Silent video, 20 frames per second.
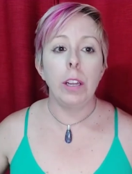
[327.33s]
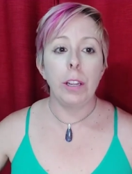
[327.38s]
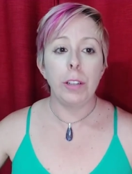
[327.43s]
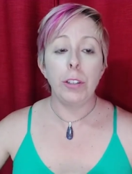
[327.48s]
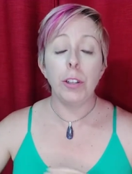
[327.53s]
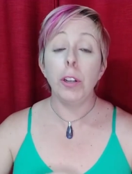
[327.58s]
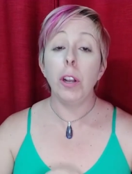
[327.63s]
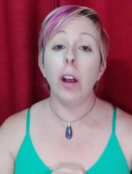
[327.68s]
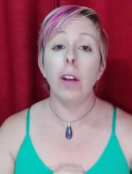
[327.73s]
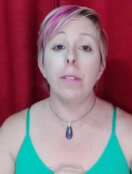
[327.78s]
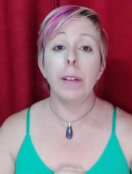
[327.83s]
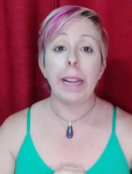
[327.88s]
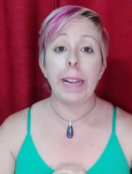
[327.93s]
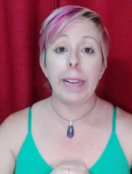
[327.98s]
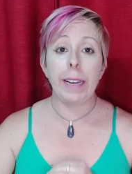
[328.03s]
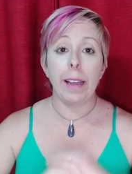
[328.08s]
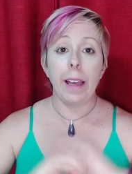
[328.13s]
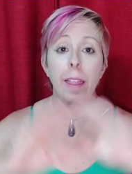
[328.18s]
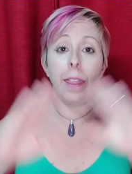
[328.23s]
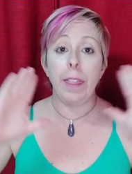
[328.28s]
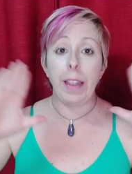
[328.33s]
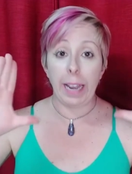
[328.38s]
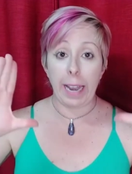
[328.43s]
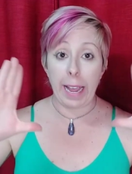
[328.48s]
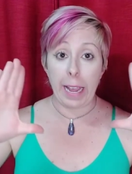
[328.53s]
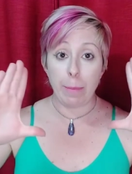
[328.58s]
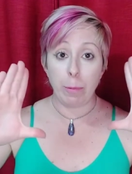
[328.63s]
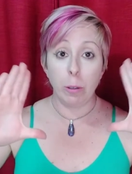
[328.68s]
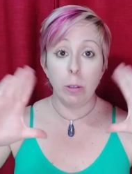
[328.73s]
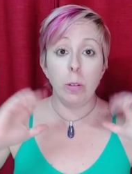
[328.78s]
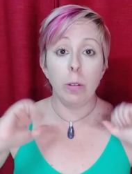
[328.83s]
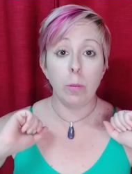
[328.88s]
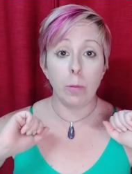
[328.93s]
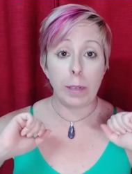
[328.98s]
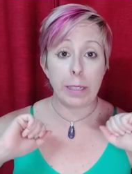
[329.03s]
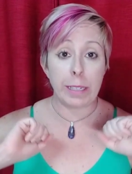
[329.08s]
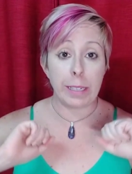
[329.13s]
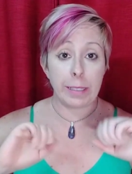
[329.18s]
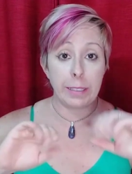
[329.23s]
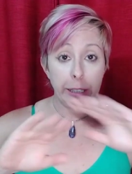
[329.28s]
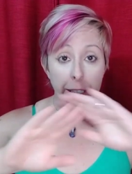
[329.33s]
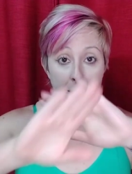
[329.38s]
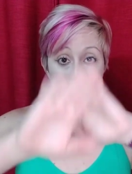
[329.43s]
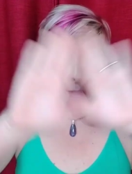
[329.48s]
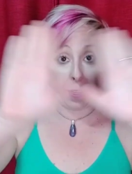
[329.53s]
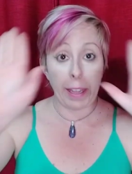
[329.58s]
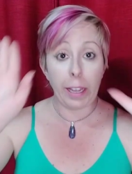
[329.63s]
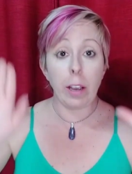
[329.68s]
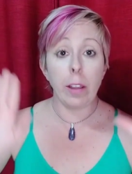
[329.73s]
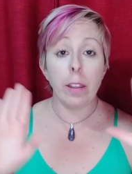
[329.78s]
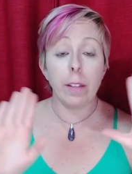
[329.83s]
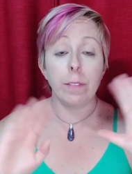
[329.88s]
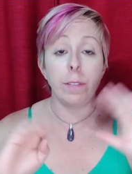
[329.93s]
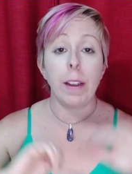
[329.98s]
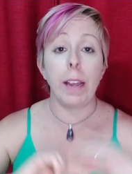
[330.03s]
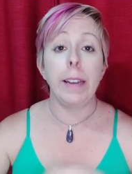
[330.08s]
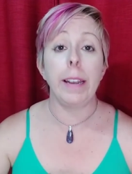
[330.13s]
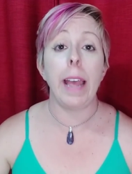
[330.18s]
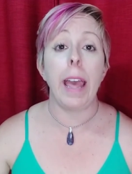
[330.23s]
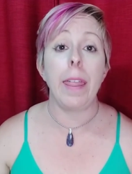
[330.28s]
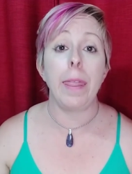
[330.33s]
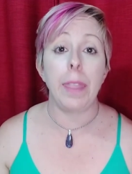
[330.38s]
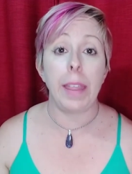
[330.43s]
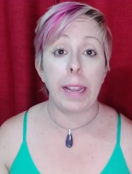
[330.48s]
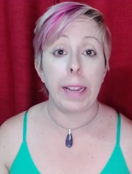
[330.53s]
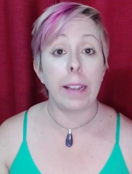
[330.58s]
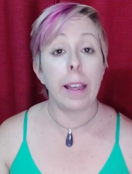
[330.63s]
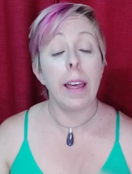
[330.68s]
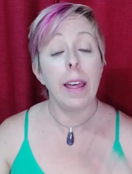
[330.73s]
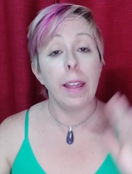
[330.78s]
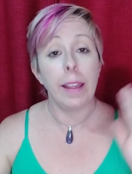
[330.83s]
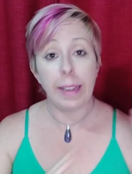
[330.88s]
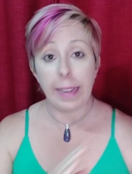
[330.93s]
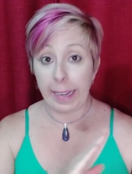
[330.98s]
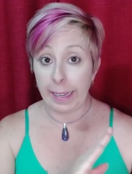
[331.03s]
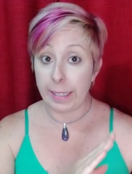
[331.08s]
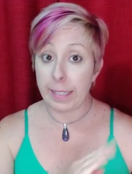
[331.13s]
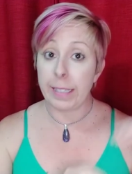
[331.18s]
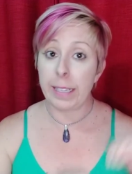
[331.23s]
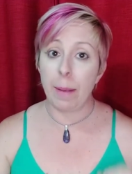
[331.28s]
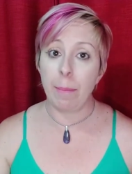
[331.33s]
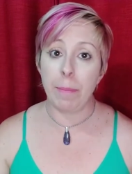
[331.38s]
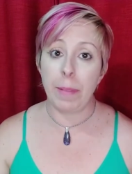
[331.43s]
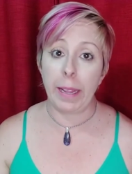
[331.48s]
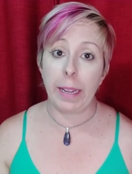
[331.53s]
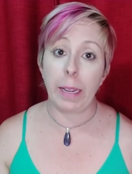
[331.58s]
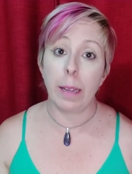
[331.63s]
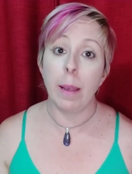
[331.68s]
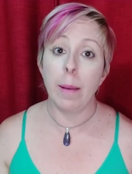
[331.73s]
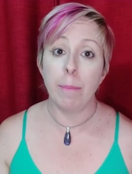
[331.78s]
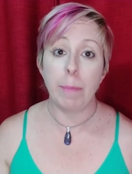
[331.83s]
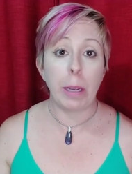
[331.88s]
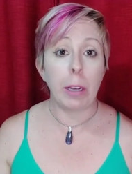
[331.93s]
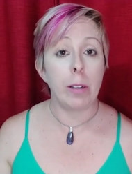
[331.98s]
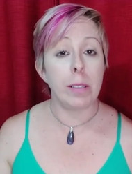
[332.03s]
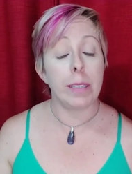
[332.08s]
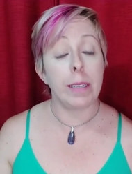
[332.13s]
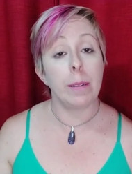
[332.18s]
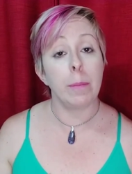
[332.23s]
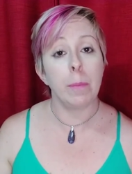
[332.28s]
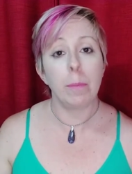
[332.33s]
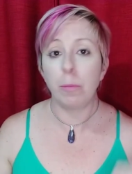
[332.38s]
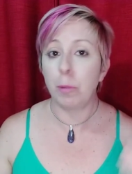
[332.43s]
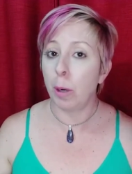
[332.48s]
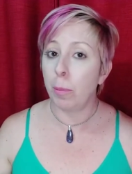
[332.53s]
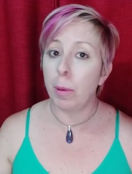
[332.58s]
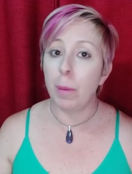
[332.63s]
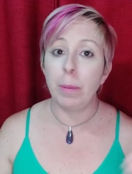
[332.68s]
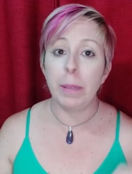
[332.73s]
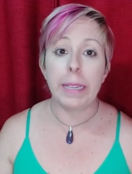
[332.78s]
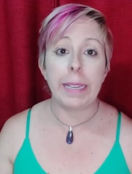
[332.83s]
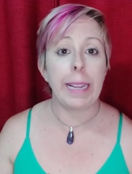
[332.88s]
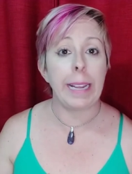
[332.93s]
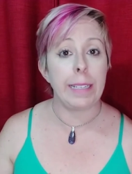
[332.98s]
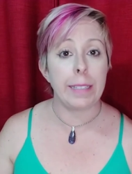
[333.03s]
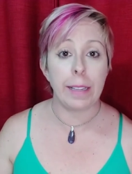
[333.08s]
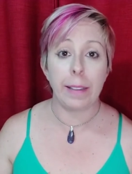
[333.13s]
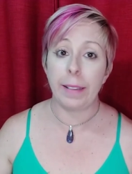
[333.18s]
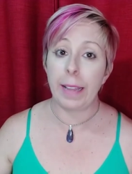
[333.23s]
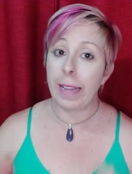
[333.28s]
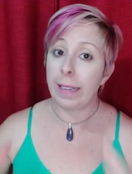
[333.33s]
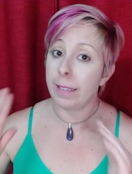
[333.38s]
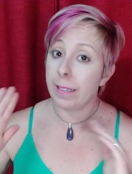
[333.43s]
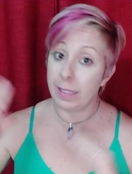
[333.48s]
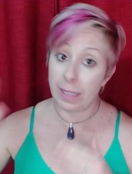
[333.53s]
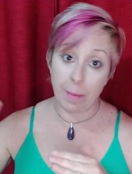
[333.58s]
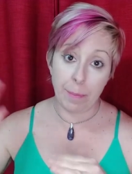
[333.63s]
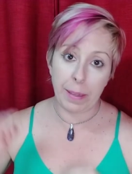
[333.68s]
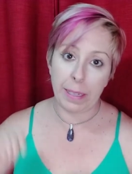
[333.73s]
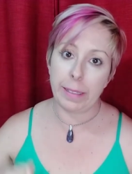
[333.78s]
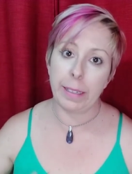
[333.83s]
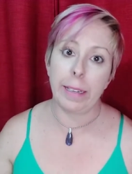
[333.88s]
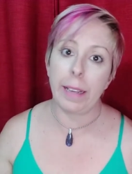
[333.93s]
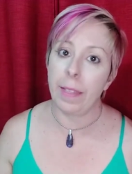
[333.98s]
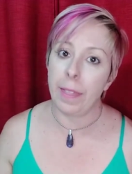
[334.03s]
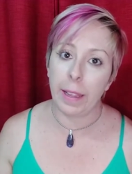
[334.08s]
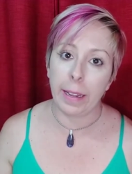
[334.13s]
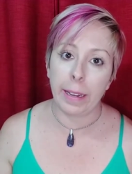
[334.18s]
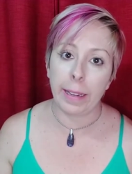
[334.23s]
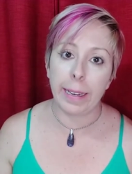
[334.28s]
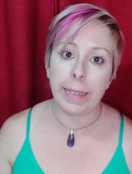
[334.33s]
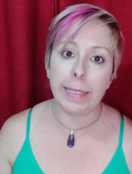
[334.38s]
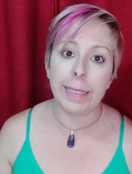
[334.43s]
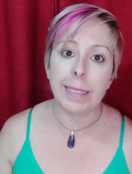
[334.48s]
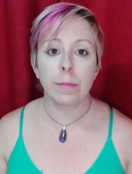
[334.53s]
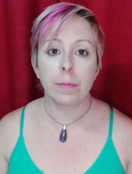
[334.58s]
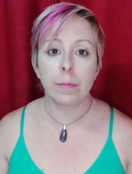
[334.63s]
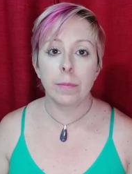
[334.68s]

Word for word: Do not read the label, which is just a thing on the front, and think it's something, because it probably isn't that something that you think it is.